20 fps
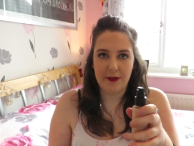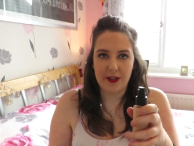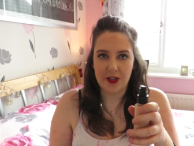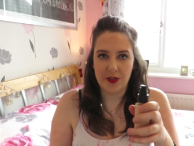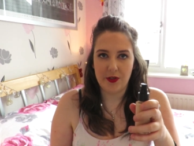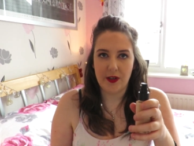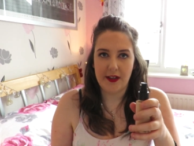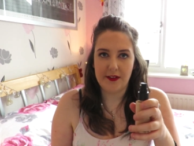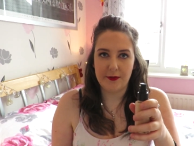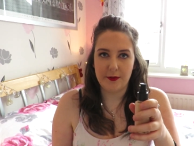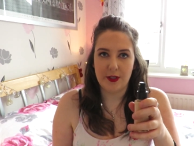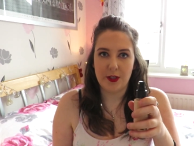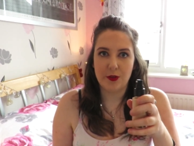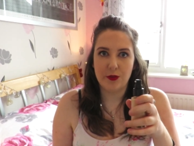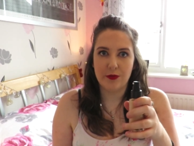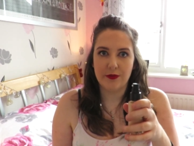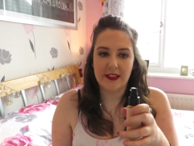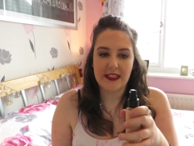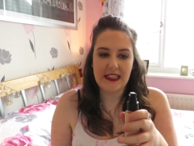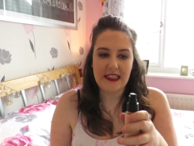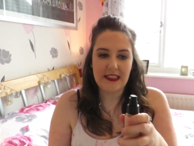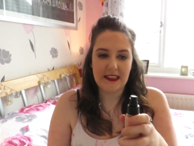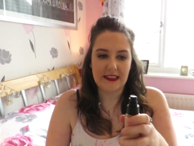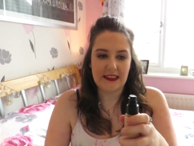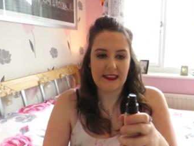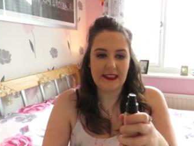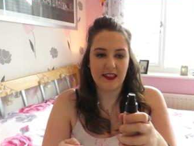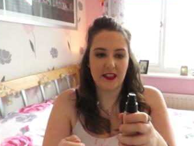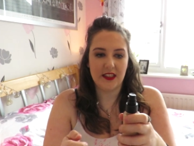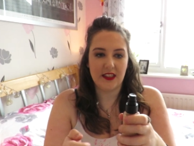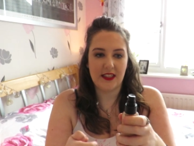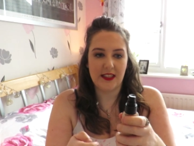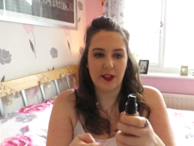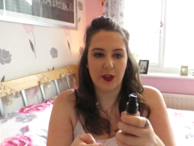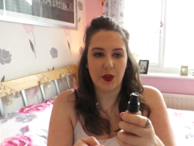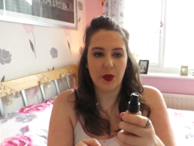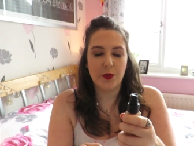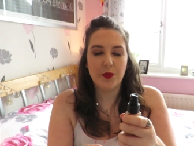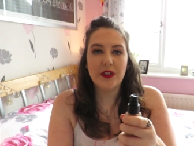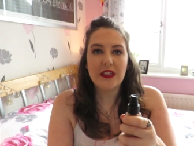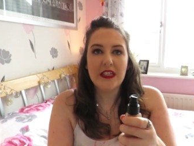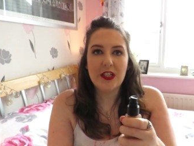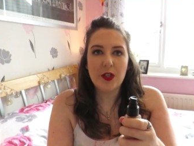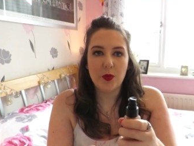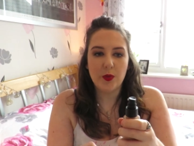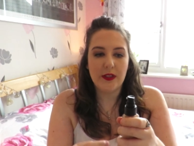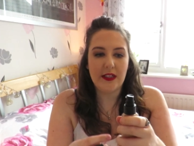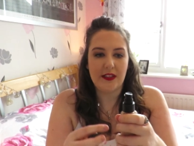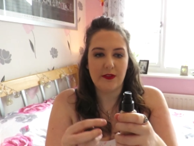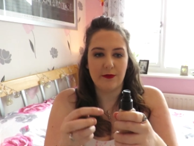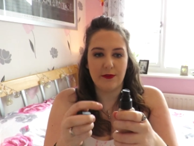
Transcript: which drives me crazy because it's like £3